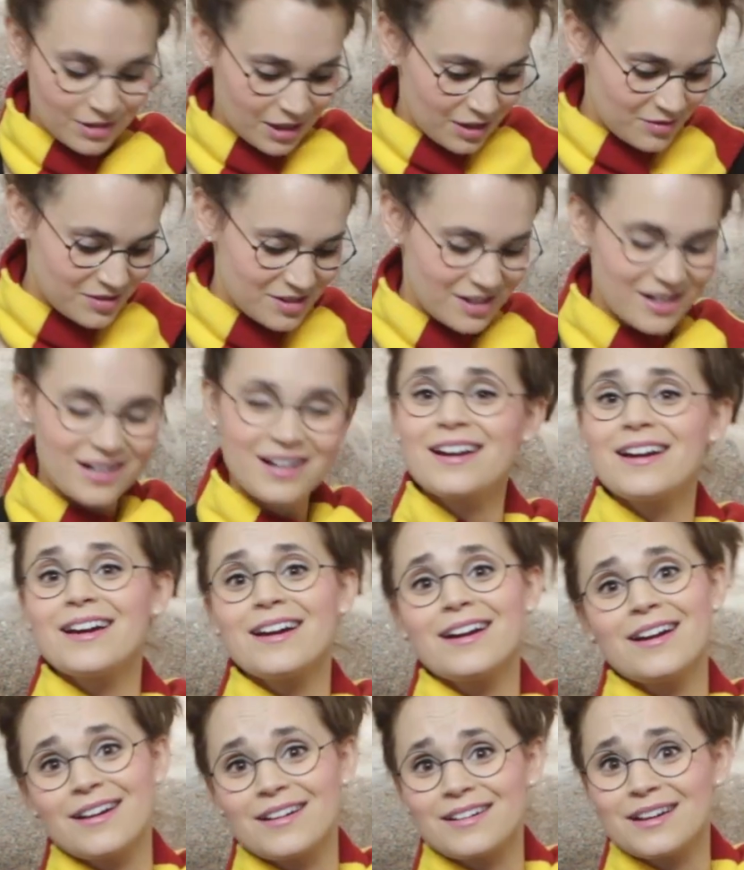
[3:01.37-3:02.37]
And I was like,
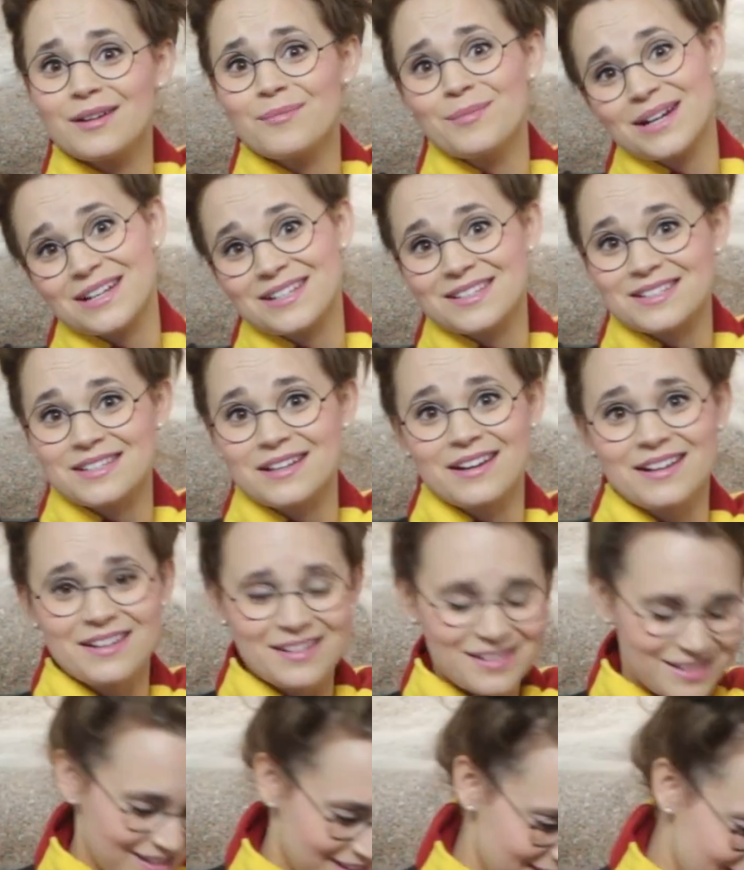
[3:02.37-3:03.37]
"All right, that makes
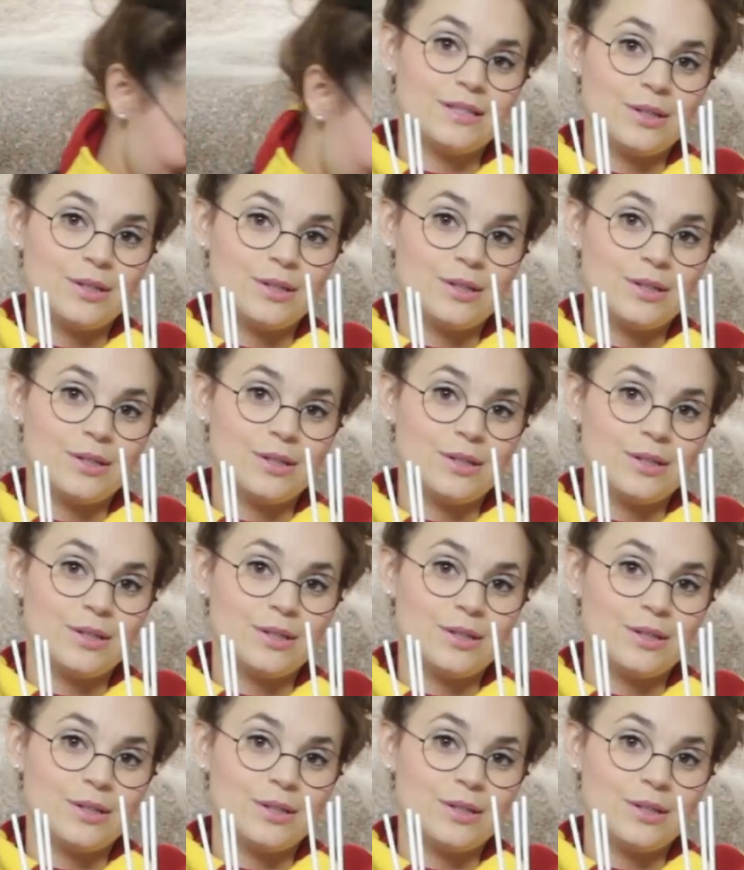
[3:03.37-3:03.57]
sense.